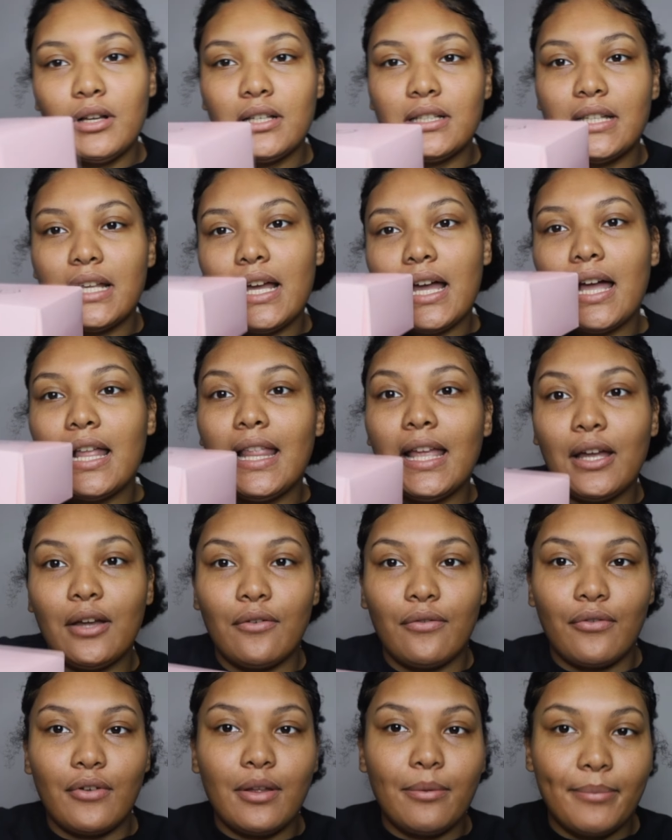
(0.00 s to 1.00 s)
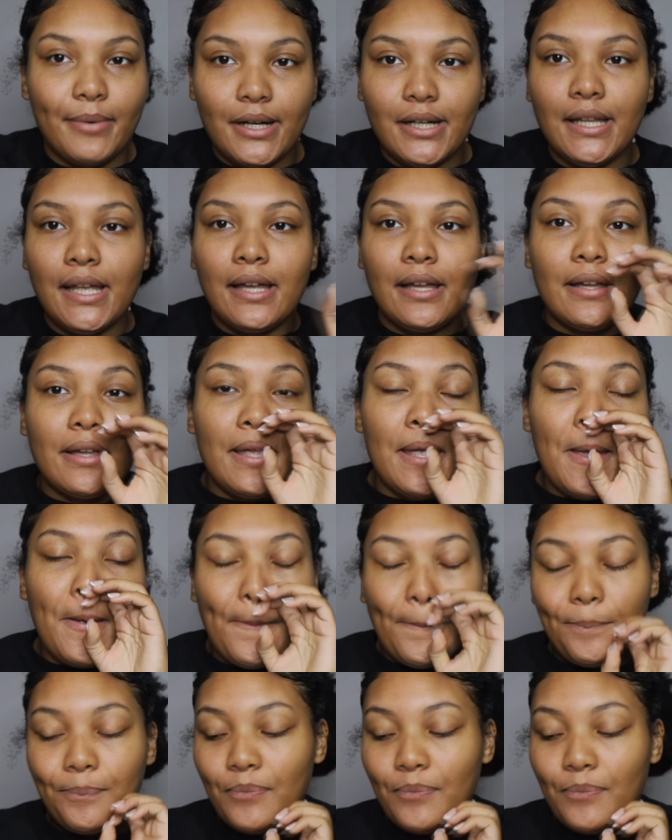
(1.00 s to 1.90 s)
because I got like a free birthday cookie.